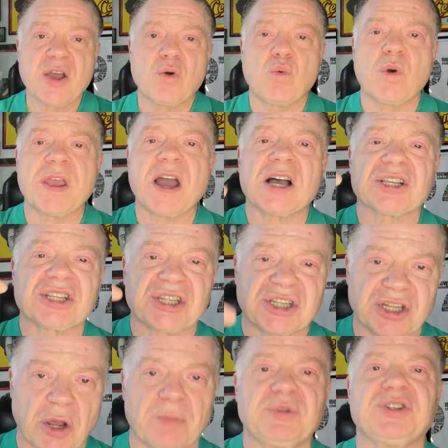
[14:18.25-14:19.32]
We are
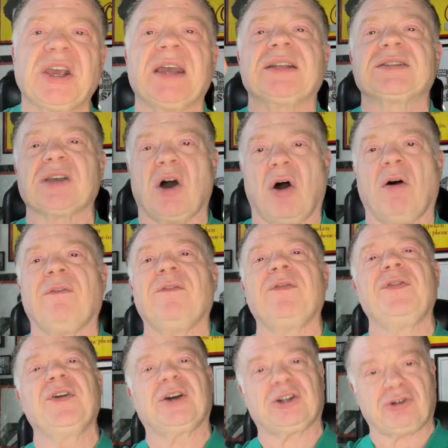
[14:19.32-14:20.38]
subjects
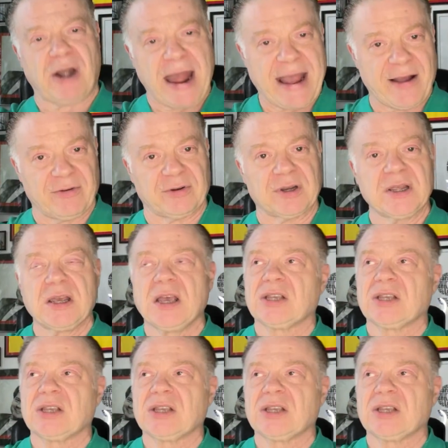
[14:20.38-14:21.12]
of the crown.